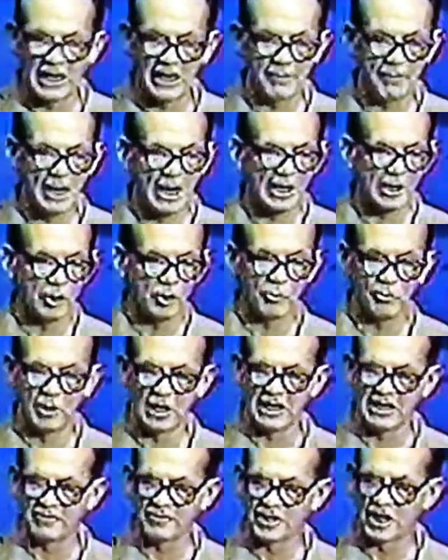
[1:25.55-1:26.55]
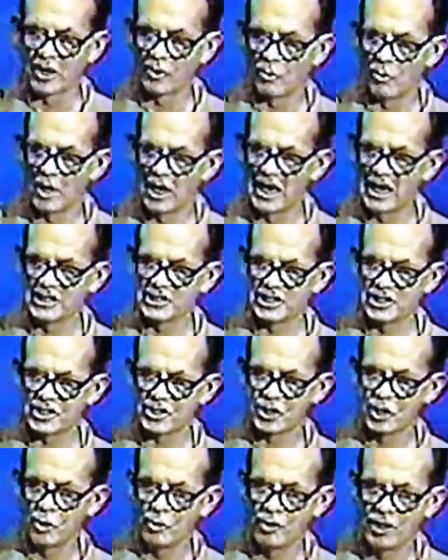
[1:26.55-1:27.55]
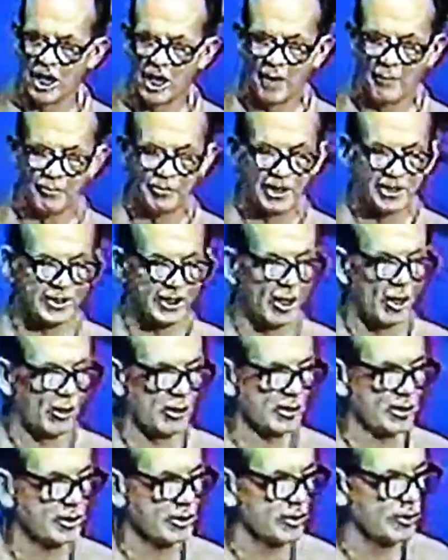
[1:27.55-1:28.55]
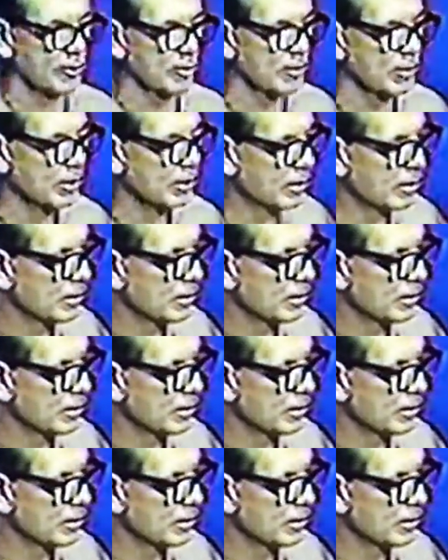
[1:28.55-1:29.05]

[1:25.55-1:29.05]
and anybody who believes otherwise is too dumb to talk to.